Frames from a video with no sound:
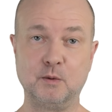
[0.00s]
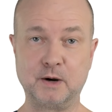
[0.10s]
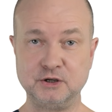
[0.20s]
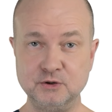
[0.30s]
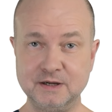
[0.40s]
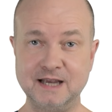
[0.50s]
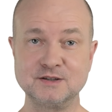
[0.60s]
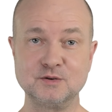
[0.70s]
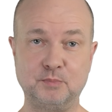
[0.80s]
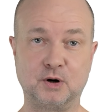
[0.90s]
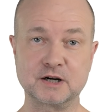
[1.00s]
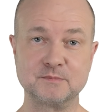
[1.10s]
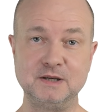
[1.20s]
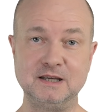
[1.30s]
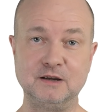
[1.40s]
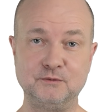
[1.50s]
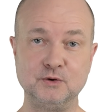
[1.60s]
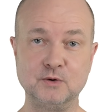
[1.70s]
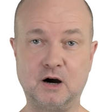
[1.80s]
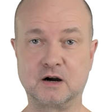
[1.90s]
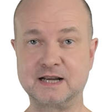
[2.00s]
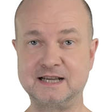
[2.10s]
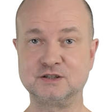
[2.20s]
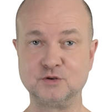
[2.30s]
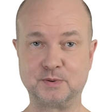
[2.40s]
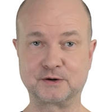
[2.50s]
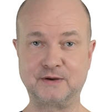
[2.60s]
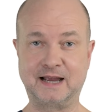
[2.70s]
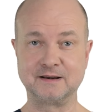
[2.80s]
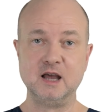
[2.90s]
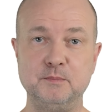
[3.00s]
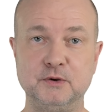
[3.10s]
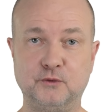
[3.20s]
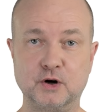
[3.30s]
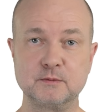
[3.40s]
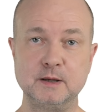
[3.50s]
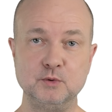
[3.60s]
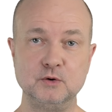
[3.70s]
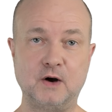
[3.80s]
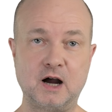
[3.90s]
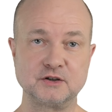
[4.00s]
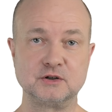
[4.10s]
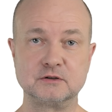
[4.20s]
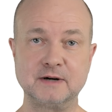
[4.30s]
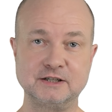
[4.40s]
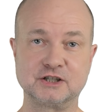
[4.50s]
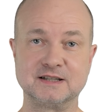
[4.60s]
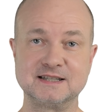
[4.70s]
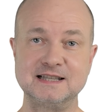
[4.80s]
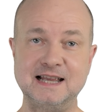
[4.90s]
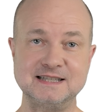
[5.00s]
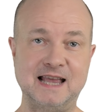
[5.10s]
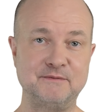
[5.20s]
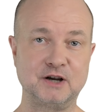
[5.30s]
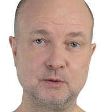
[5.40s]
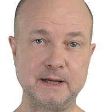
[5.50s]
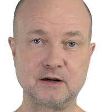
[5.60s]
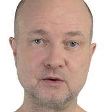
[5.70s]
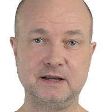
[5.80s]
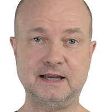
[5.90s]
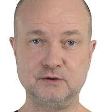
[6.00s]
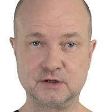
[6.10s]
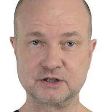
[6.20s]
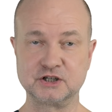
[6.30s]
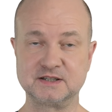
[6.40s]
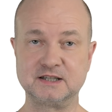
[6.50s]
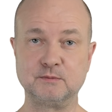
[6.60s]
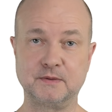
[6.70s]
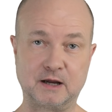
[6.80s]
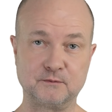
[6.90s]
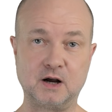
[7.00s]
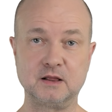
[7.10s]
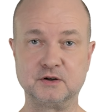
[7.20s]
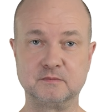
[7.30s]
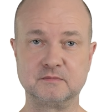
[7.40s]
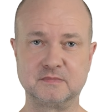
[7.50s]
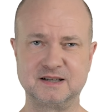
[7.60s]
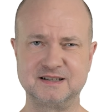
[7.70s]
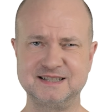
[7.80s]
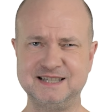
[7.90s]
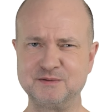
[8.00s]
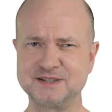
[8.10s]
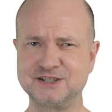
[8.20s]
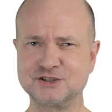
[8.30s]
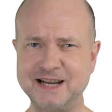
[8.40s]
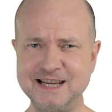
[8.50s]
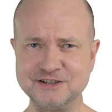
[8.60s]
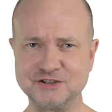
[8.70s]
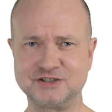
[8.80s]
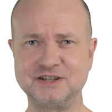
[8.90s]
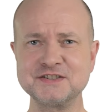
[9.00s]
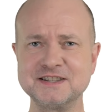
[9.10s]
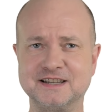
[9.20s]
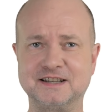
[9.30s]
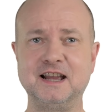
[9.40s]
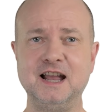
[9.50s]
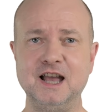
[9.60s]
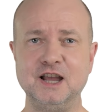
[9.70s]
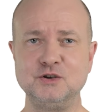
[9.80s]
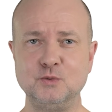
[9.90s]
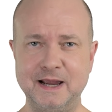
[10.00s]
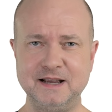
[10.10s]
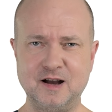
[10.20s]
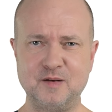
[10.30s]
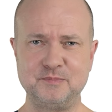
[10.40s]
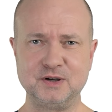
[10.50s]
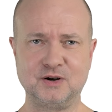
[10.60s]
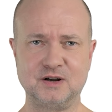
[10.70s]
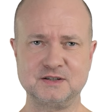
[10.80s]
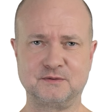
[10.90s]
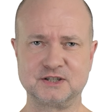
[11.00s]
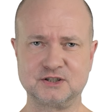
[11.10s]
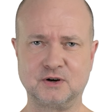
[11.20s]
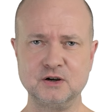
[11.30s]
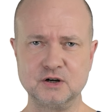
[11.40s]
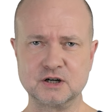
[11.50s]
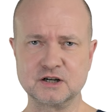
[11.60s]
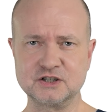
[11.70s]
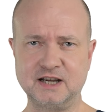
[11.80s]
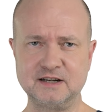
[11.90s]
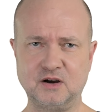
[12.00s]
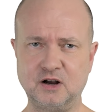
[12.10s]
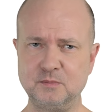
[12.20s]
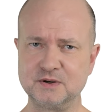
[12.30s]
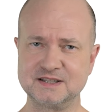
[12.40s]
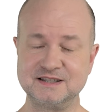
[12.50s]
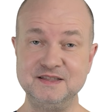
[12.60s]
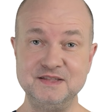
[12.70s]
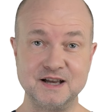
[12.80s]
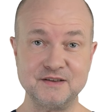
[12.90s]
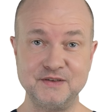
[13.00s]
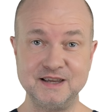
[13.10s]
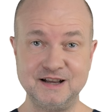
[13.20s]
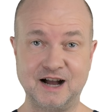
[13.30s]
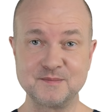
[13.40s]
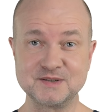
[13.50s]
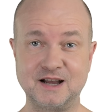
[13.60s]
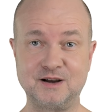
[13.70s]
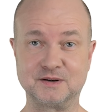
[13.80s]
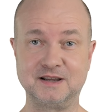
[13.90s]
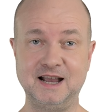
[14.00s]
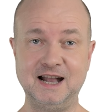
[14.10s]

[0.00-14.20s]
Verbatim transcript: where you can support me if you are a superfan. Before we move on to erections, let's have a quick look at urgency without volume. Sounds strange, doesn't it? You wake up because of a strong urge and almost nothing comes out.